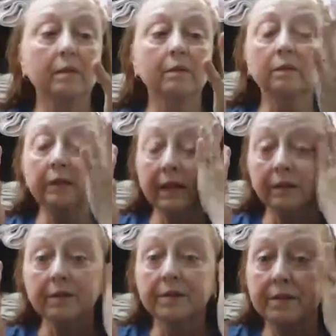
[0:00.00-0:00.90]
the
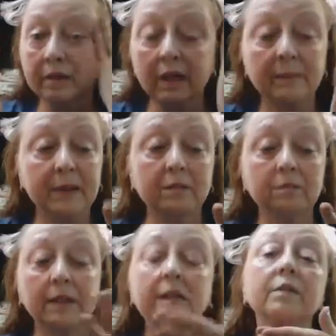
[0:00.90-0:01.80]
wrinkles. I mean, the
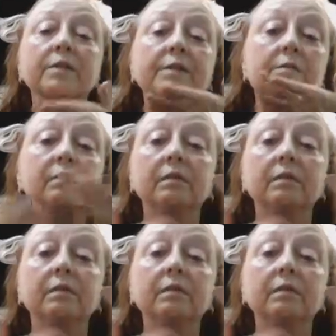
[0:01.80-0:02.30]
wrinkles